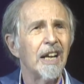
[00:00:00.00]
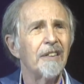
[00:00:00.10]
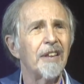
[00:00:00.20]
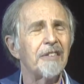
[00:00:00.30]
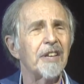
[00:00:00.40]

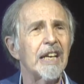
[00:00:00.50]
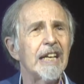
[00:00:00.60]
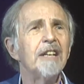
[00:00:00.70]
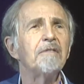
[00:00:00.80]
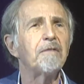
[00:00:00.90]
that the
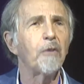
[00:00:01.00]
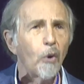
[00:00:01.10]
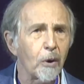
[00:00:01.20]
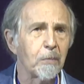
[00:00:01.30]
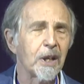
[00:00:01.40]

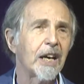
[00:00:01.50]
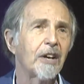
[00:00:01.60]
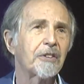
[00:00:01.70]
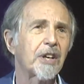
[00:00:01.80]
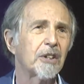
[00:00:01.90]
informal
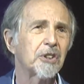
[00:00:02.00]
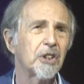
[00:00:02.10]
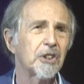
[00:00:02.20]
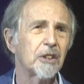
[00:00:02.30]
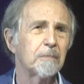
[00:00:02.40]
healthcare
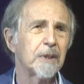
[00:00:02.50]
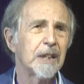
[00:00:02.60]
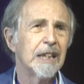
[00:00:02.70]
system